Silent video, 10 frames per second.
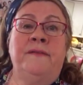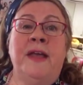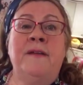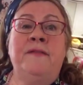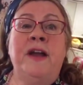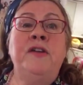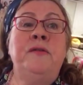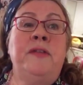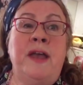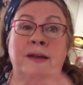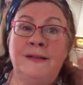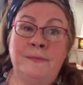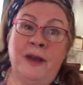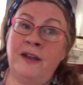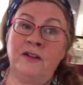If that, if I knew
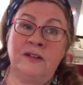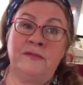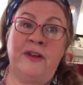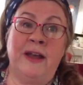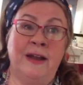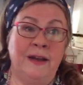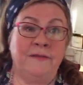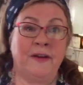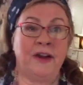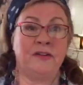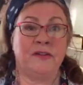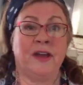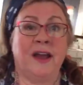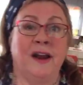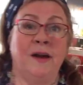that, see mine looks fine. If I
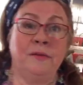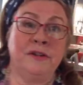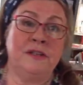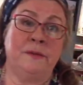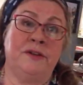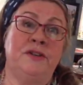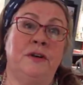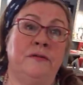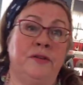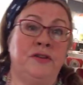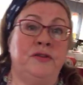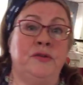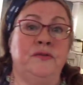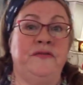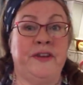knew that, I would have switched over
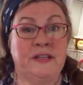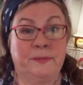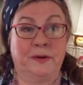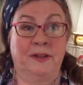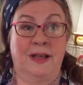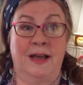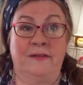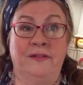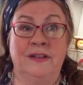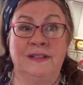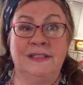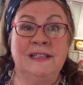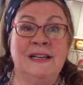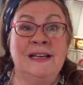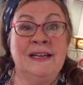to Facebook Live,
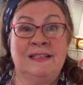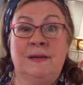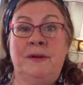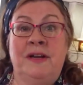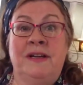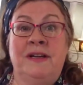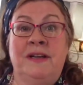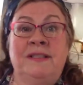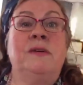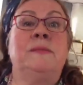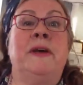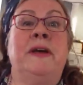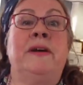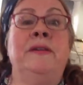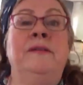because sometimes that works
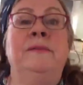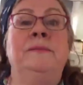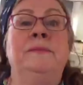better.